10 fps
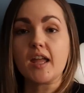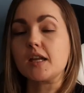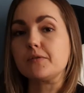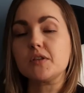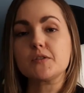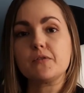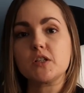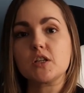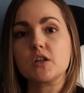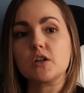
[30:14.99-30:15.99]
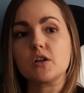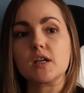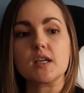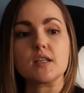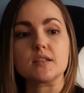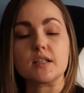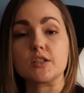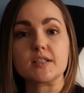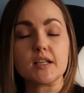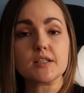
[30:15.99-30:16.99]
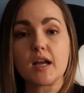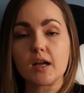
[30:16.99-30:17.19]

If this video is a success,